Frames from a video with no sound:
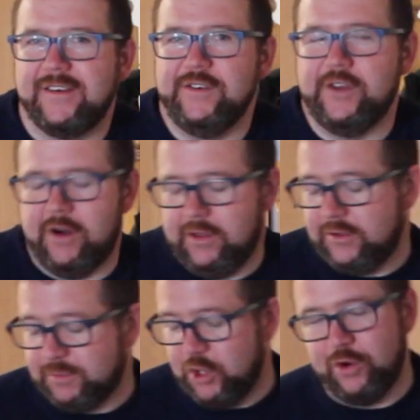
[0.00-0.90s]
You know,
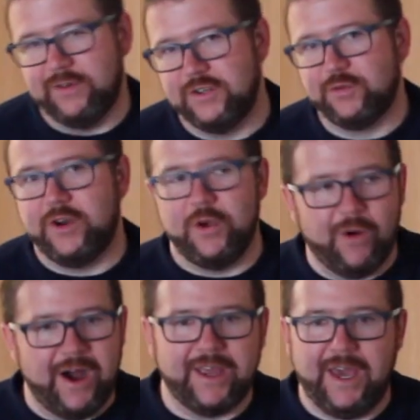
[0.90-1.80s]
those maneuvers where you
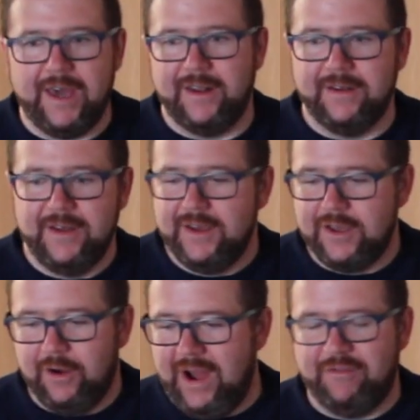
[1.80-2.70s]
walk in and
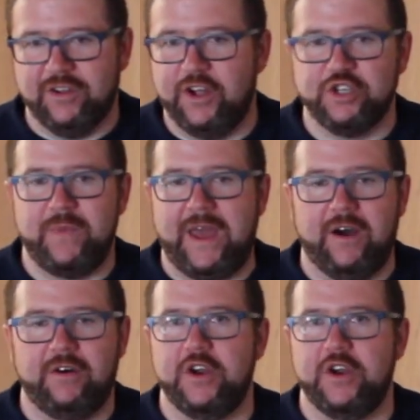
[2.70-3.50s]
you don't have a lunch pail,